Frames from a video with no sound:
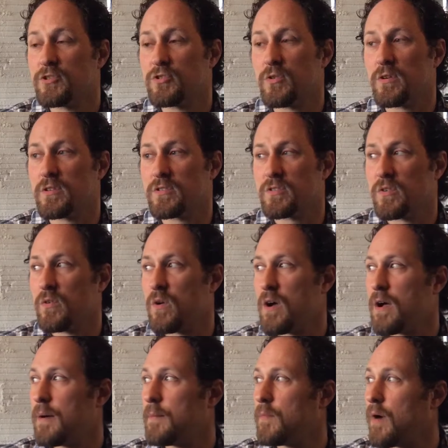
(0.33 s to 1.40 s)
Sure.
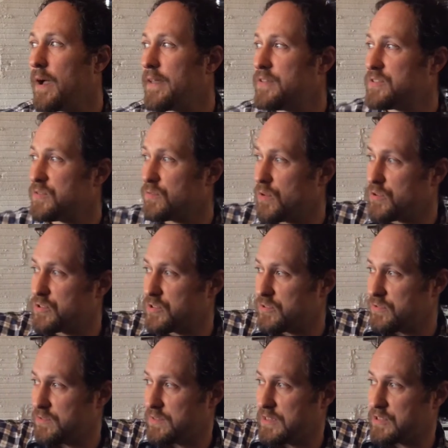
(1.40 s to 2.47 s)
So I use the
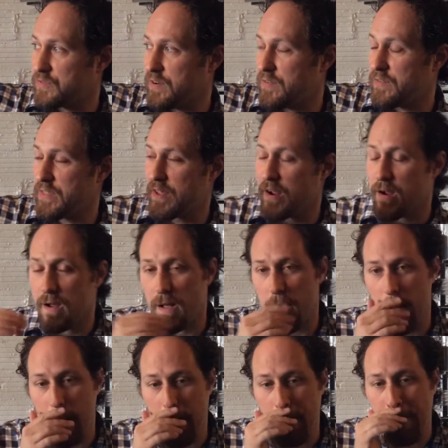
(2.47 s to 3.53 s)
roaster that's right over there.
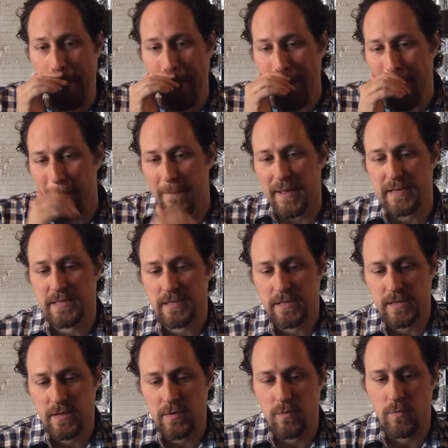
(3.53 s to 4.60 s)

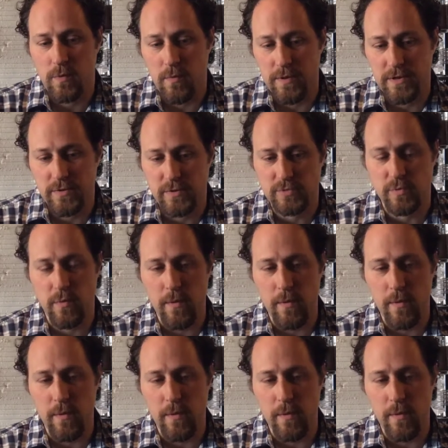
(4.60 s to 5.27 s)
Basically, what we do is